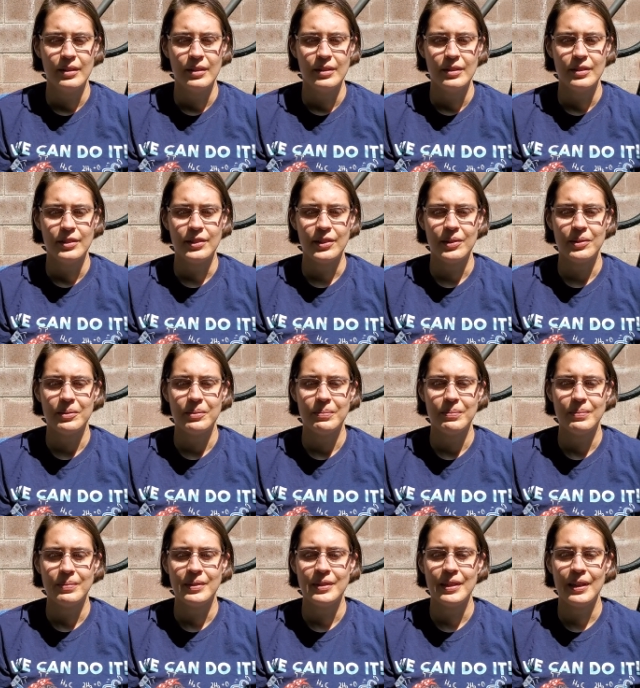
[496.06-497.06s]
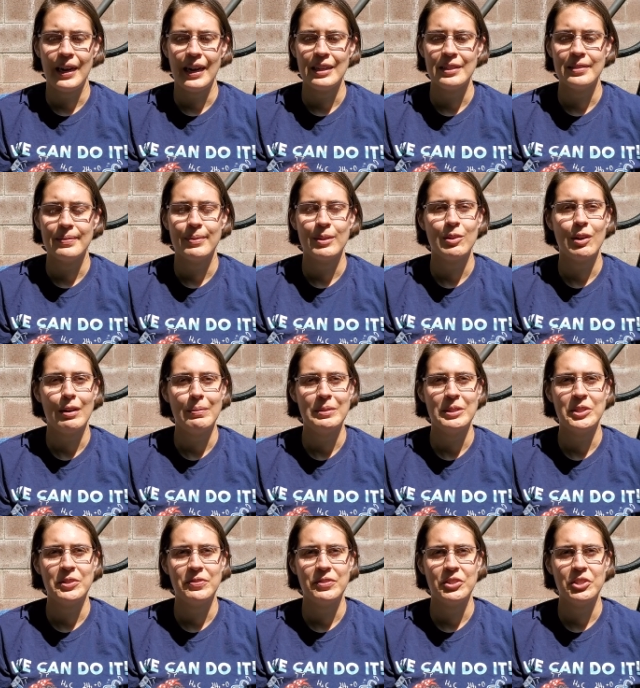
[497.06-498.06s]
So the
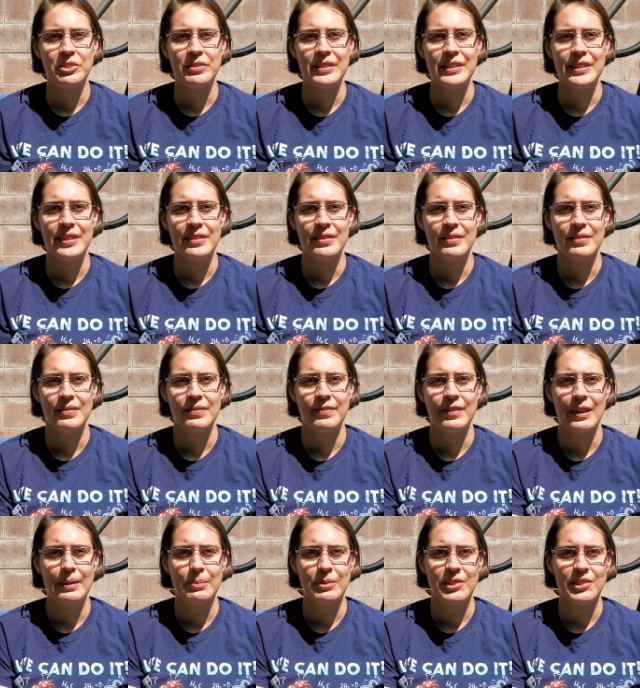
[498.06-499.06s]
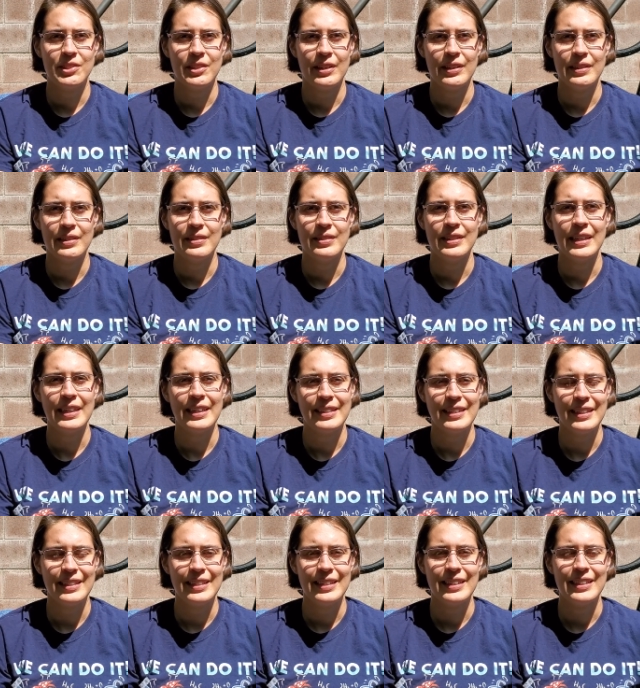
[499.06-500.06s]
requirements for doing variable star data
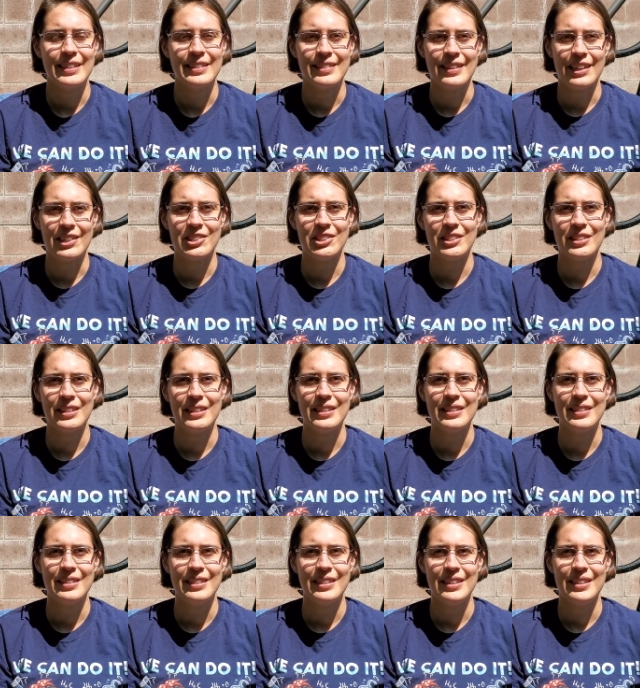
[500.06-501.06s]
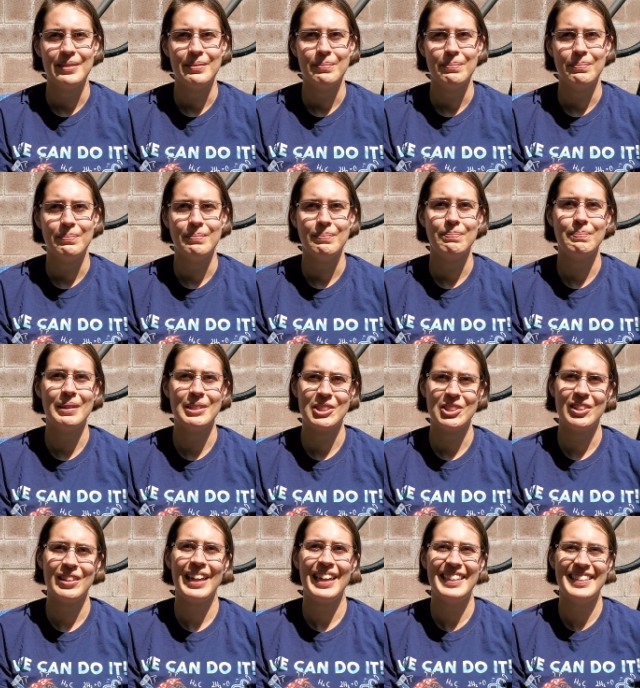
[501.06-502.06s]
taking is actually much
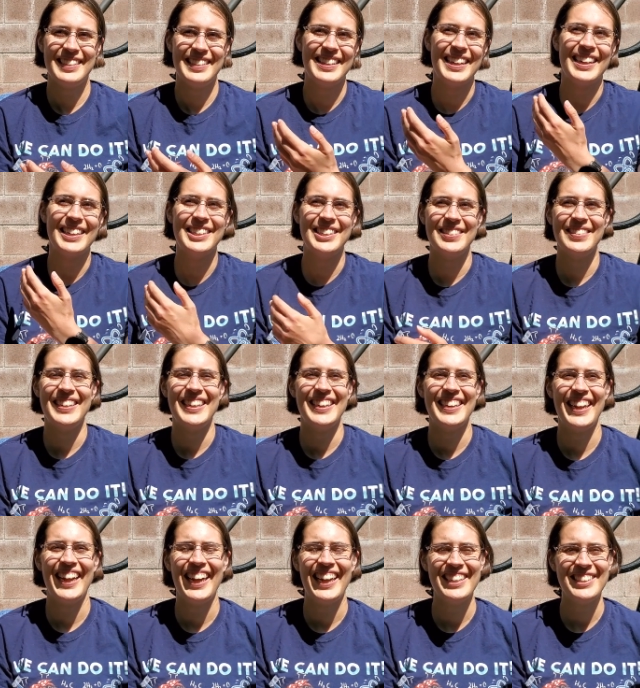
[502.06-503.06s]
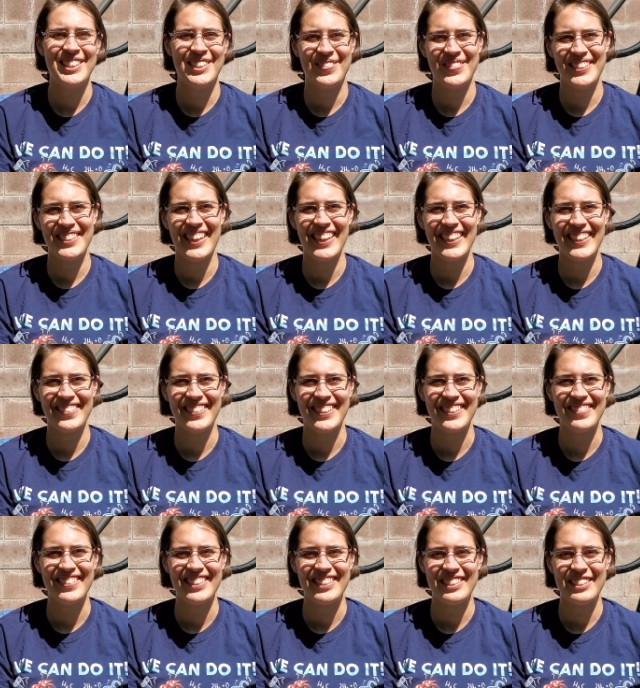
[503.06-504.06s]
less than doing astrophotography,
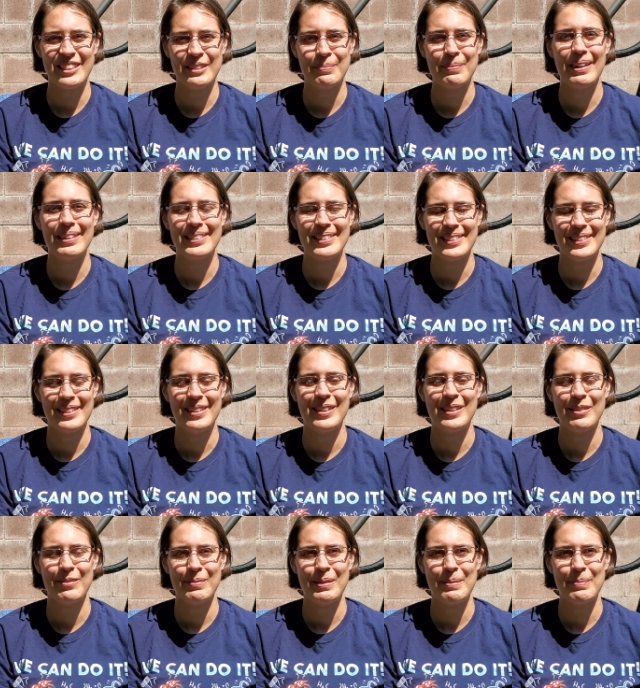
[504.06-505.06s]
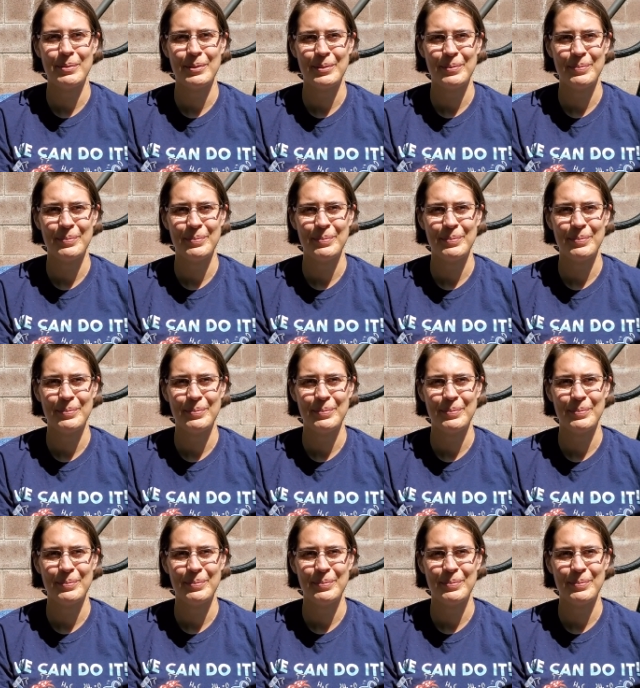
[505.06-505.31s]
which surprises a lot of people.